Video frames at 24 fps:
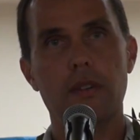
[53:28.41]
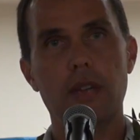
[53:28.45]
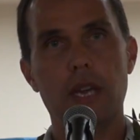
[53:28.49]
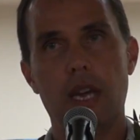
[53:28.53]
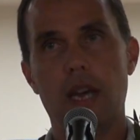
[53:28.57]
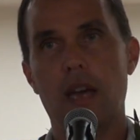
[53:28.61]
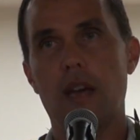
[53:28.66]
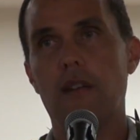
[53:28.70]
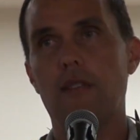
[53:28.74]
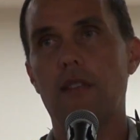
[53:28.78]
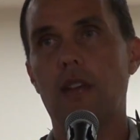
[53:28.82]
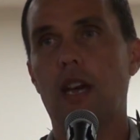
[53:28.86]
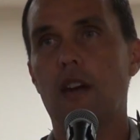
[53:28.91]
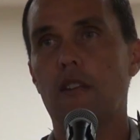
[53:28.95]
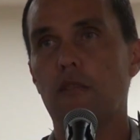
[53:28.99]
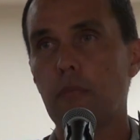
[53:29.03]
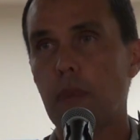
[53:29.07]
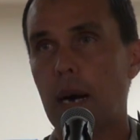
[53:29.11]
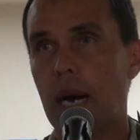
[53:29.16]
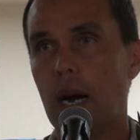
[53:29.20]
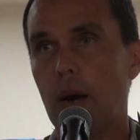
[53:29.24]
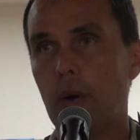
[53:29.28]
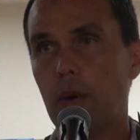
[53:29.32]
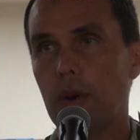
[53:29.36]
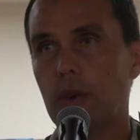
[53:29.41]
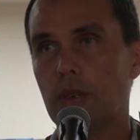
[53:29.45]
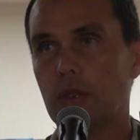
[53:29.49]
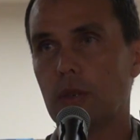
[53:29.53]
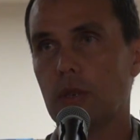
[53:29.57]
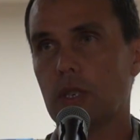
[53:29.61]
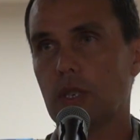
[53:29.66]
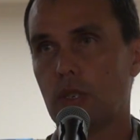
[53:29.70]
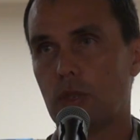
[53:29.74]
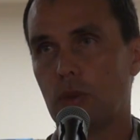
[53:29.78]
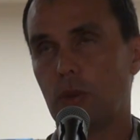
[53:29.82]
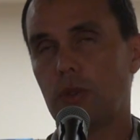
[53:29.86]
have power
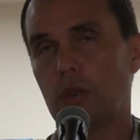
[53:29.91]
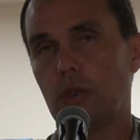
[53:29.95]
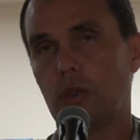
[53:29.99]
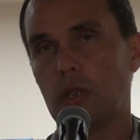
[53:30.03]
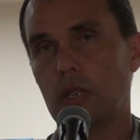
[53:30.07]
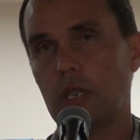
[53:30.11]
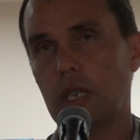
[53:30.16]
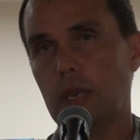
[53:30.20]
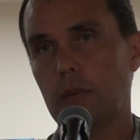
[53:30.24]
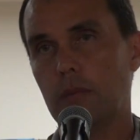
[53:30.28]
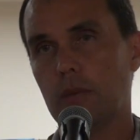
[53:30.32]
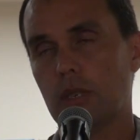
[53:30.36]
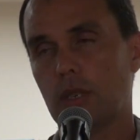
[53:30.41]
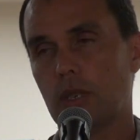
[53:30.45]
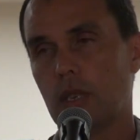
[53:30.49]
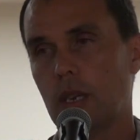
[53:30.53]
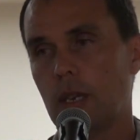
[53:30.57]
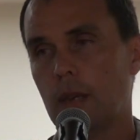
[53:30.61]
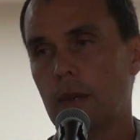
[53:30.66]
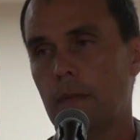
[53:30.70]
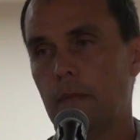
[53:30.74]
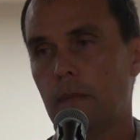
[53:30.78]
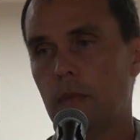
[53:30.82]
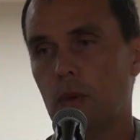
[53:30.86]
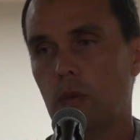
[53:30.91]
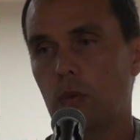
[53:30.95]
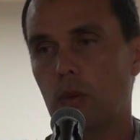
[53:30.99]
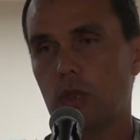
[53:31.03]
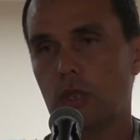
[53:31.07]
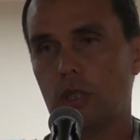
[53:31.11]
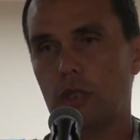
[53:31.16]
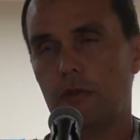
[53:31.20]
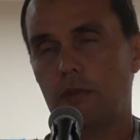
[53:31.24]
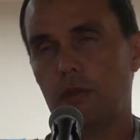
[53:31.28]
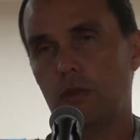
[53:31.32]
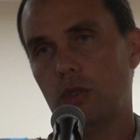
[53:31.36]
to assert their claims.
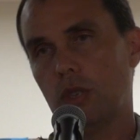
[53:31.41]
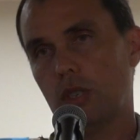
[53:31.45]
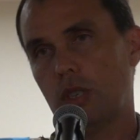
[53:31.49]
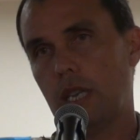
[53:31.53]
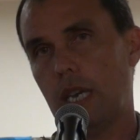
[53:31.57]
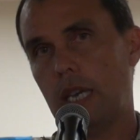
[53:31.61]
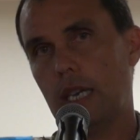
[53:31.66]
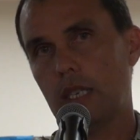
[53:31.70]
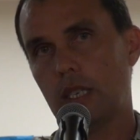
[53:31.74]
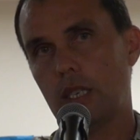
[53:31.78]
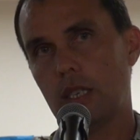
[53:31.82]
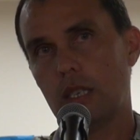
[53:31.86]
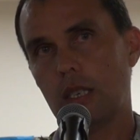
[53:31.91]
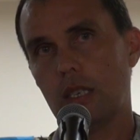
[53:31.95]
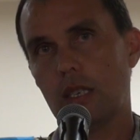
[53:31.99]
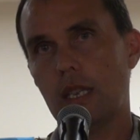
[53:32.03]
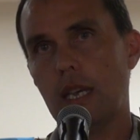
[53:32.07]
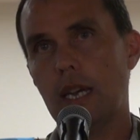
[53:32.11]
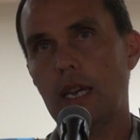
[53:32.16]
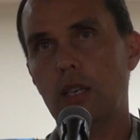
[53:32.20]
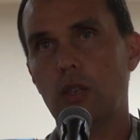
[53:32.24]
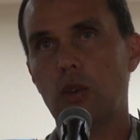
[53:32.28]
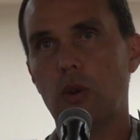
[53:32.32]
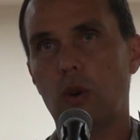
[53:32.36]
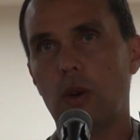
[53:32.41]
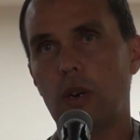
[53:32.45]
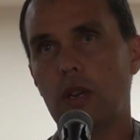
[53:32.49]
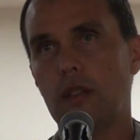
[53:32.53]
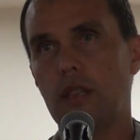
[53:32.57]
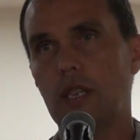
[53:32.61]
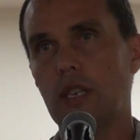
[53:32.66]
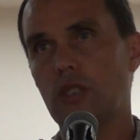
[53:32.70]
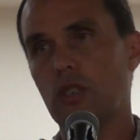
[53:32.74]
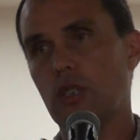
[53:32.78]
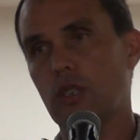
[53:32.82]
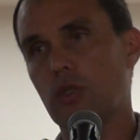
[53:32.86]
Whereas if you just take it to this land court
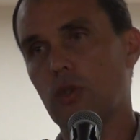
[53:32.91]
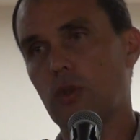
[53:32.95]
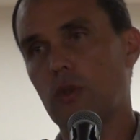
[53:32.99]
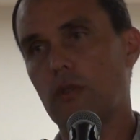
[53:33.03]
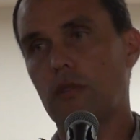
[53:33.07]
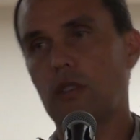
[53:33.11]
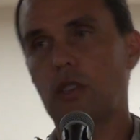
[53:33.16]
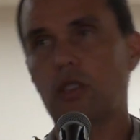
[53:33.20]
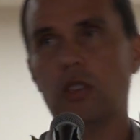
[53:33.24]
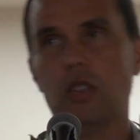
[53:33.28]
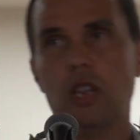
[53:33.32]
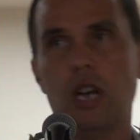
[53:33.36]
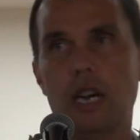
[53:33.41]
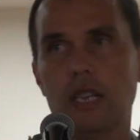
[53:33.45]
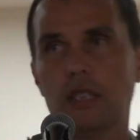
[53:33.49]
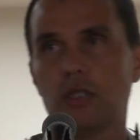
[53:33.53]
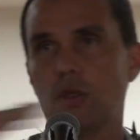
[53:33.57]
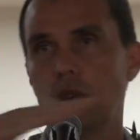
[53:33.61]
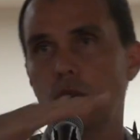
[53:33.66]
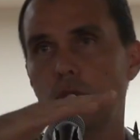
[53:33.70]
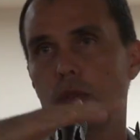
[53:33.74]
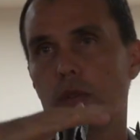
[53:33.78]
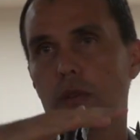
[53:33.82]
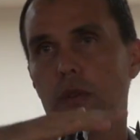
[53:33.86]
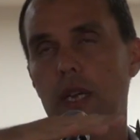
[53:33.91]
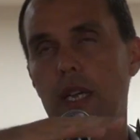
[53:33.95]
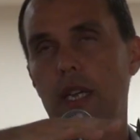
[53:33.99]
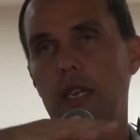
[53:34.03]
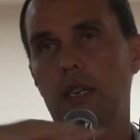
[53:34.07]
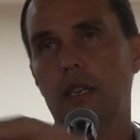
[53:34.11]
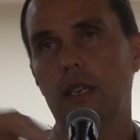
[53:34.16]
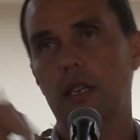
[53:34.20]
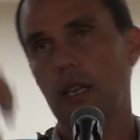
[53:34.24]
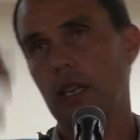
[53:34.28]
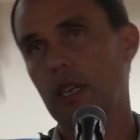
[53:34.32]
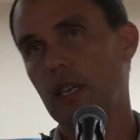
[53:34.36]
and they just sort of gloss over it
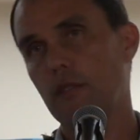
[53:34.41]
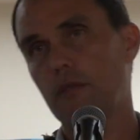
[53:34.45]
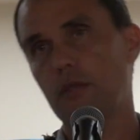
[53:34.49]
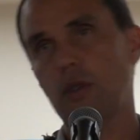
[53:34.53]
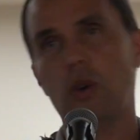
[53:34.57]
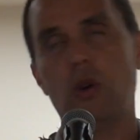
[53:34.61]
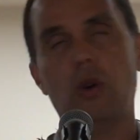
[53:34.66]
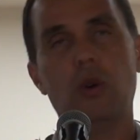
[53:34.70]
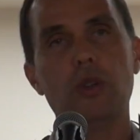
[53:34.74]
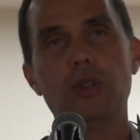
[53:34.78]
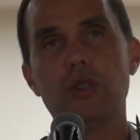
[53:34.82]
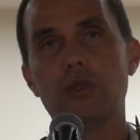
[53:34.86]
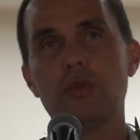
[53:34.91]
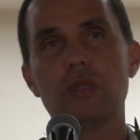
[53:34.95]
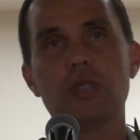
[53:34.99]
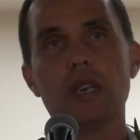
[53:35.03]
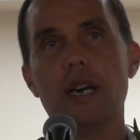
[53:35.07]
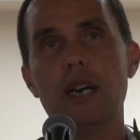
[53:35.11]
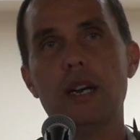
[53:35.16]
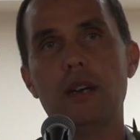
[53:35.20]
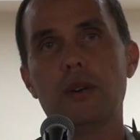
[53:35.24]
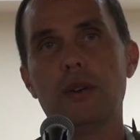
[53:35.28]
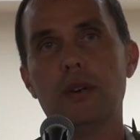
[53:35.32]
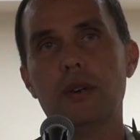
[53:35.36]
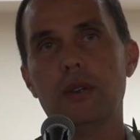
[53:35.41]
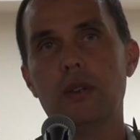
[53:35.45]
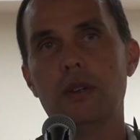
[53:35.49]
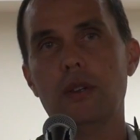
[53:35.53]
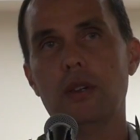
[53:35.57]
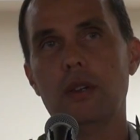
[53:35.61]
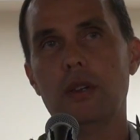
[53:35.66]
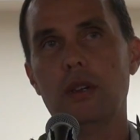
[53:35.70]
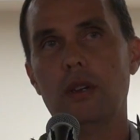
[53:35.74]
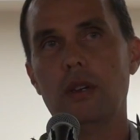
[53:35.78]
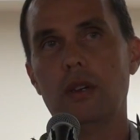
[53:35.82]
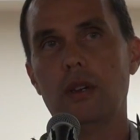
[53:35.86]
and give you a whole new title
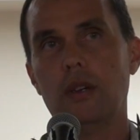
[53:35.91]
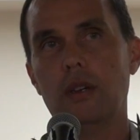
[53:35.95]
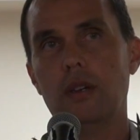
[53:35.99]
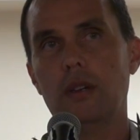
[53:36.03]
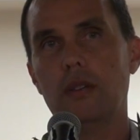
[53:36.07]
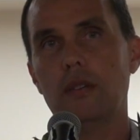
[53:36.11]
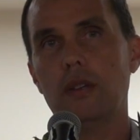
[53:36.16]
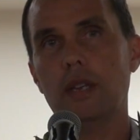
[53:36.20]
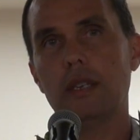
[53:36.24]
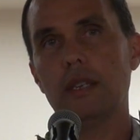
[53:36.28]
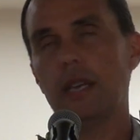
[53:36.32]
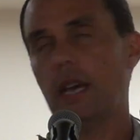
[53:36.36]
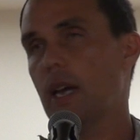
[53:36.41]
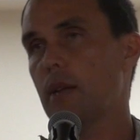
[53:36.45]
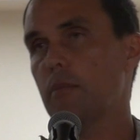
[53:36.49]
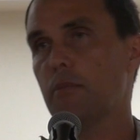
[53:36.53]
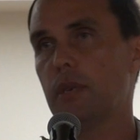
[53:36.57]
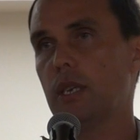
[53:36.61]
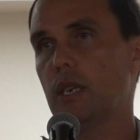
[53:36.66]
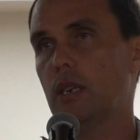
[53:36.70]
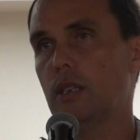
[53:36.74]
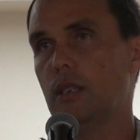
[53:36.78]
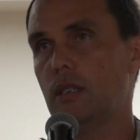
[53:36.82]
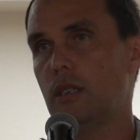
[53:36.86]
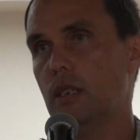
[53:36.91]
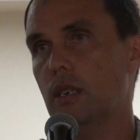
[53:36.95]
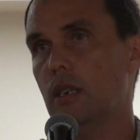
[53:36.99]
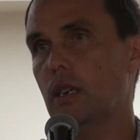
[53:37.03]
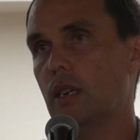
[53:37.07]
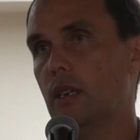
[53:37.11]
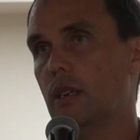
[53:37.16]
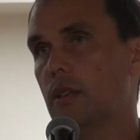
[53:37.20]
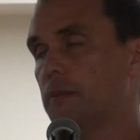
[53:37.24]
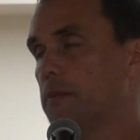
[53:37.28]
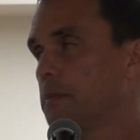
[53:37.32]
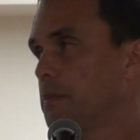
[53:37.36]
that can't be
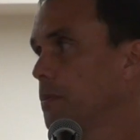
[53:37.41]
undone,